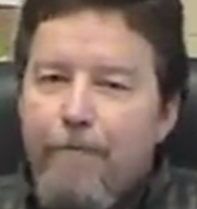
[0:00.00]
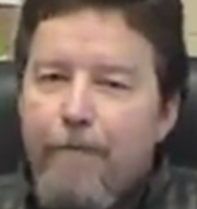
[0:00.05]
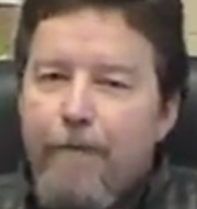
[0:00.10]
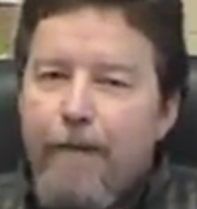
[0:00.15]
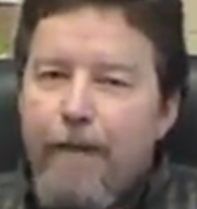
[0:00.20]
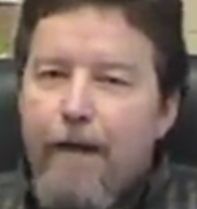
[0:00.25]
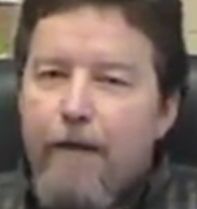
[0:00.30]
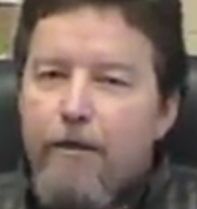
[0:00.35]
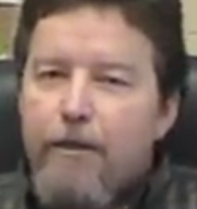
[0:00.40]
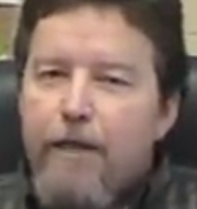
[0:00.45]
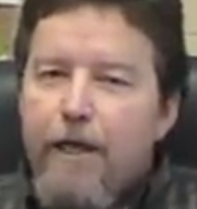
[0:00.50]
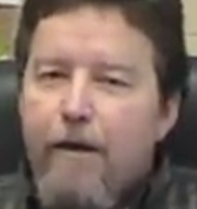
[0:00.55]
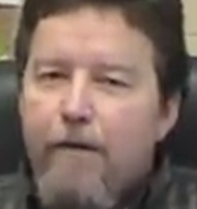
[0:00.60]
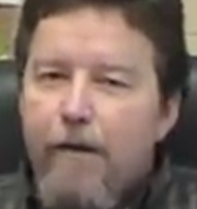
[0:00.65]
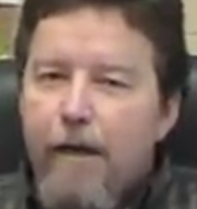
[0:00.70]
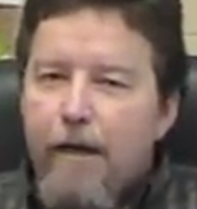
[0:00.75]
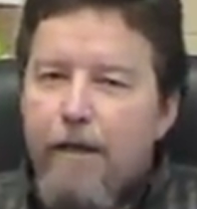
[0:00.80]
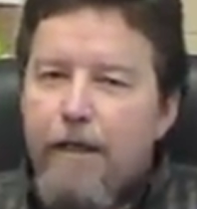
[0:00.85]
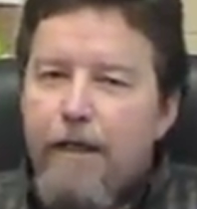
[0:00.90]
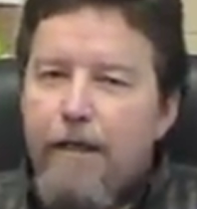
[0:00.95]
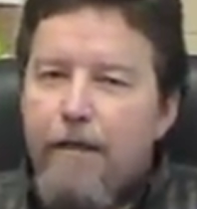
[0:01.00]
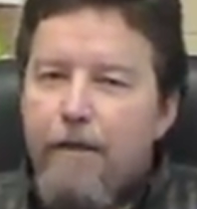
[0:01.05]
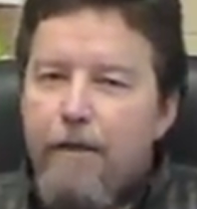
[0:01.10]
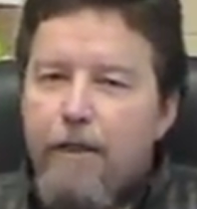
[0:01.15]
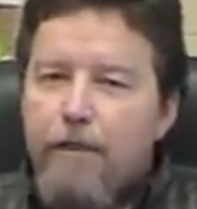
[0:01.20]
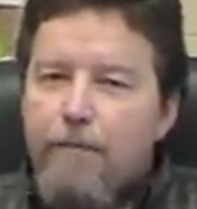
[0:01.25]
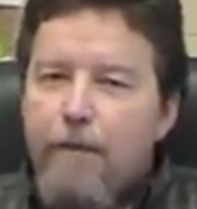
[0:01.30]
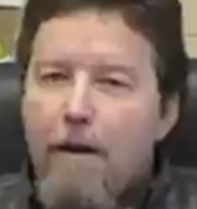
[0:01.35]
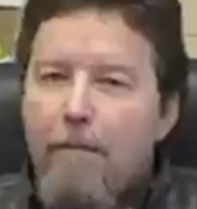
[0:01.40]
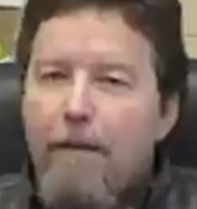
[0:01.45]
thou shalt not kill
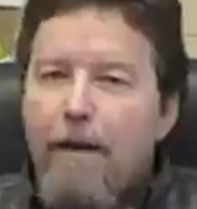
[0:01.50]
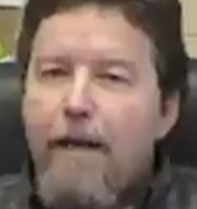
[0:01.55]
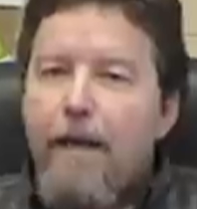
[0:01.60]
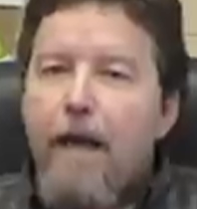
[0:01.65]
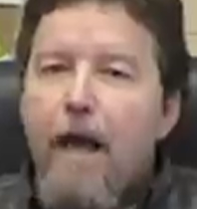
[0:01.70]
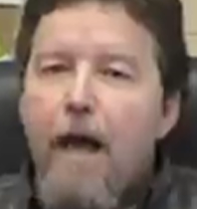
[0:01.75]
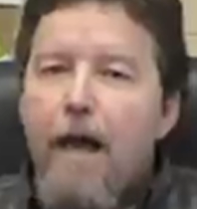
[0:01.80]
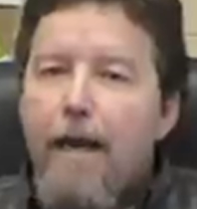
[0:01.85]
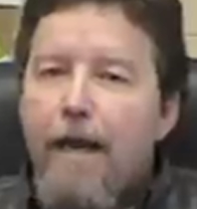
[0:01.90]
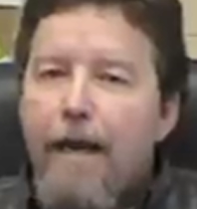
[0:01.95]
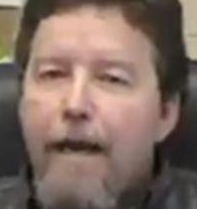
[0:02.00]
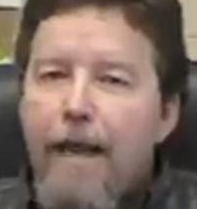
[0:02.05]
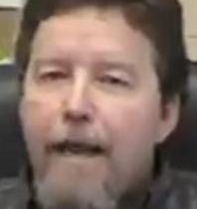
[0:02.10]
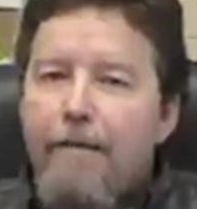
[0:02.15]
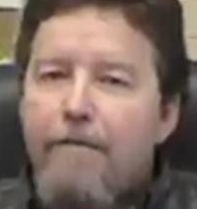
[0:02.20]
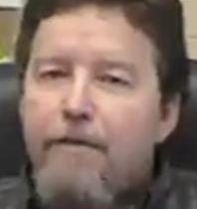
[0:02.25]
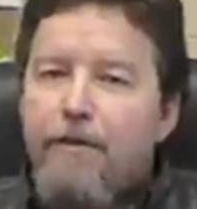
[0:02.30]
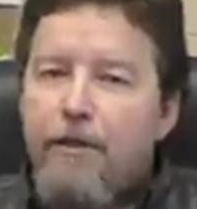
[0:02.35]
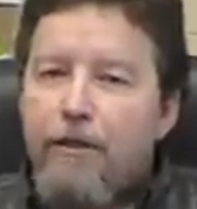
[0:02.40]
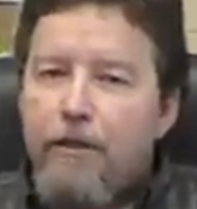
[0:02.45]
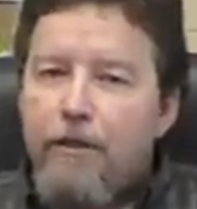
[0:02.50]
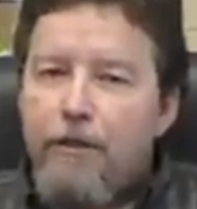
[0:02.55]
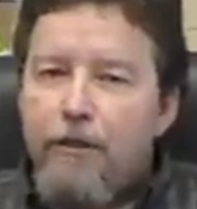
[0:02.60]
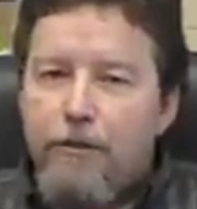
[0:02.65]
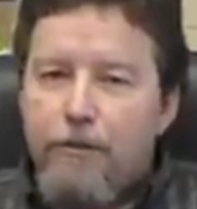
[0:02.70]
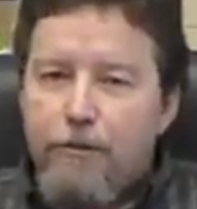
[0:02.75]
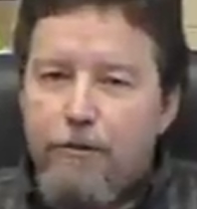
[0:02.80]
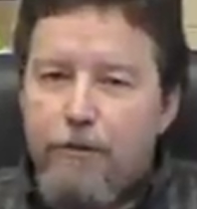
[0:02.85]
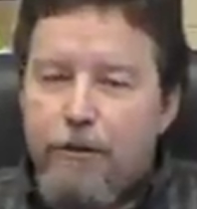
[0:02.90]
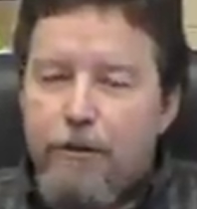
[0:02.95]
is probably not an
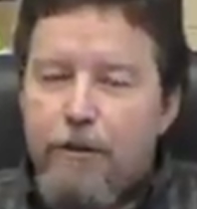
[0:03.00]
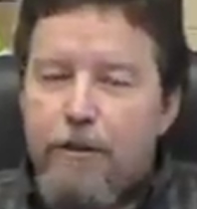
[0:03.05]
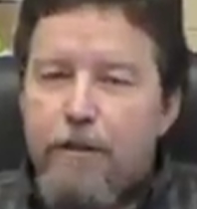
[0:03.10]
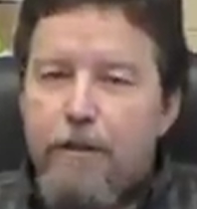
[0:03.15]
absolute.